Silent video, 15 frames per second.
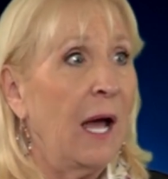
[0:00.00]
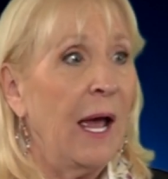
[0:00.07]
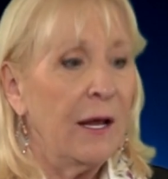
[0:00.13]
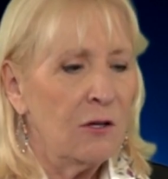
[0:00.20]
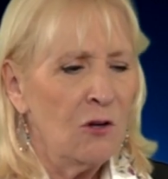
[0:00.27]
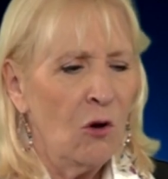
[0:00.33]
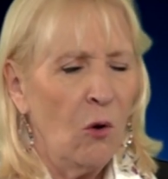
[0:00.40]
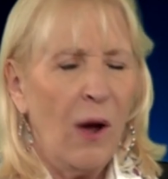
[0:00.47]
I
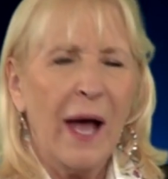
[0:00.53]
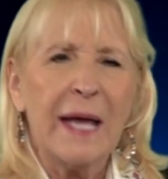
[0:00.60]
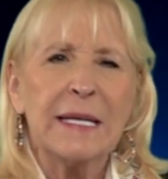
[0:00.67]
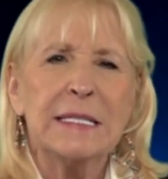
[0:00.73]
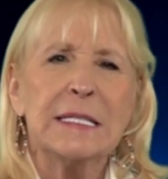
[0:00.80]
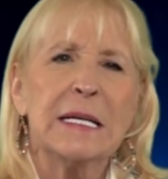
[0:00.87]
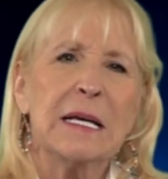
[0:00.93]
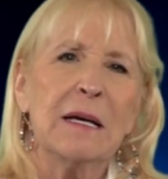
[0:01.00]
had no
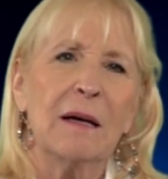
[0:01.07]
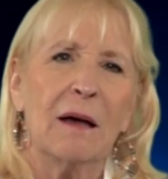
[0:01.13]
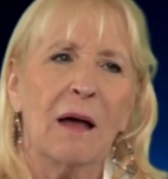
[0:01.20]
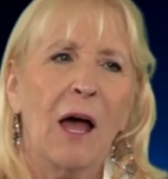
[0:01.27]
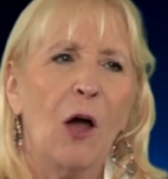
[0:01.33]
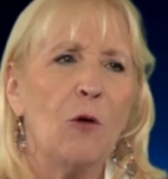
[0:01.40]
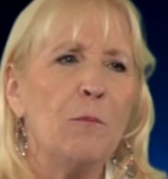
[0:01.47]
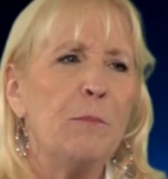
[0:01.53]
idea
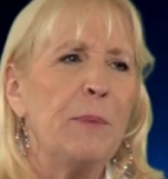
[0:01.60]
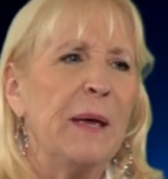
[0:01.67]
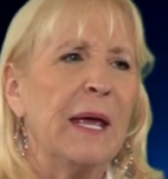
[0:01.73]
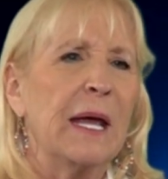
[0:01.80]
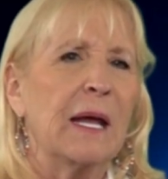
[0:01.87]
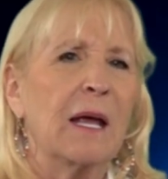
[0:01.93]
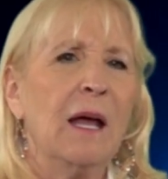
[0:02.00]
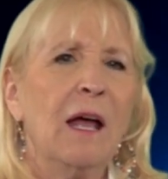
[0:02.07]
how
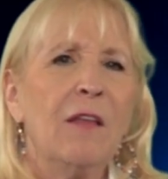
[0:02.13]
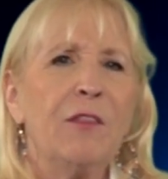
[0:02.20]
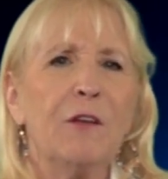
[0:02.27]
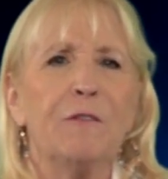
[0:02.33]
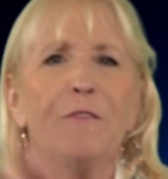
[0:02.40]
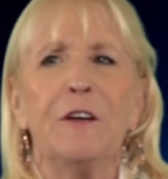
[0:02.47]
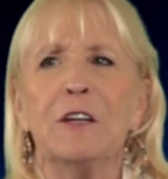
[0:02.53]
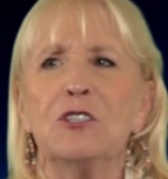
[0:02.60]
big the
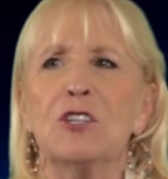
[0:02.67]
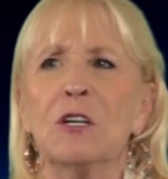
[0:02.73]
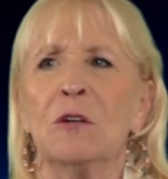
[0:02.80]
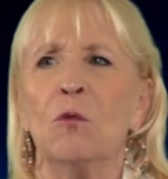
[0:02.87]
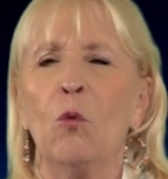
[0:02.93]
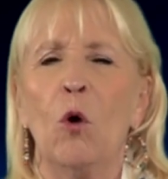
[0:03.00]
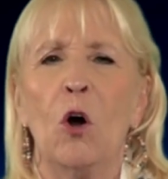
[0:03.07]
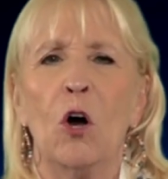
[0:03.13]

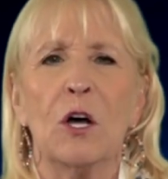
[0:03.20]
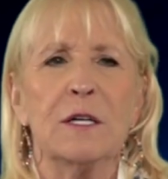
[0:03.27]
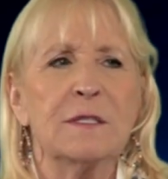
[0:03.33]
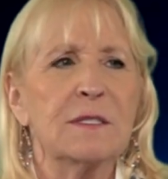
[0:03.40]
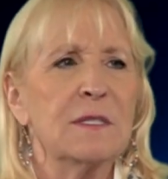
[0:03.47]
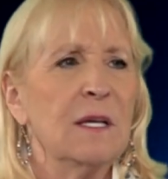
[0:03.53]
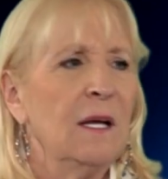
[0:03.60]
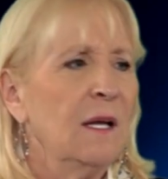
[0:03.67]
vision
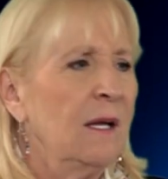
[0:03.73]
was,